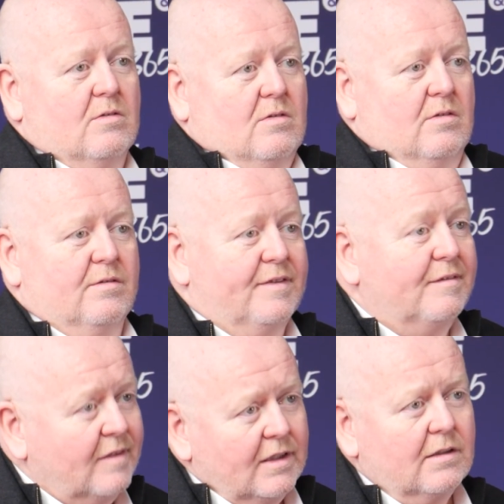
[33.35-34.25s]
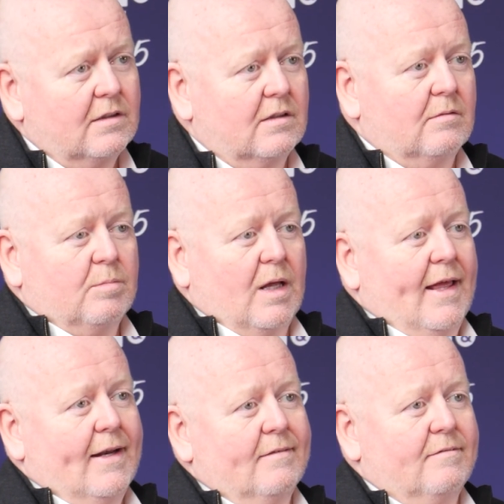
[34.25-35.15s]
to 50 by the
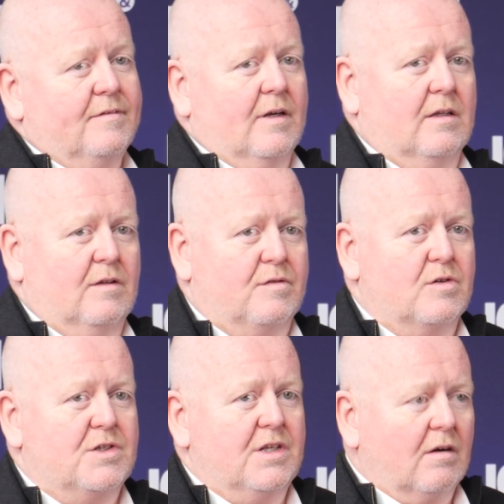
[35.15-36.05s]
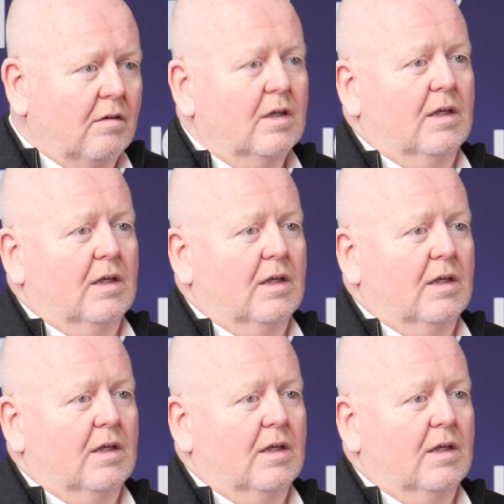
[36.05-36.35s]
end of the first year,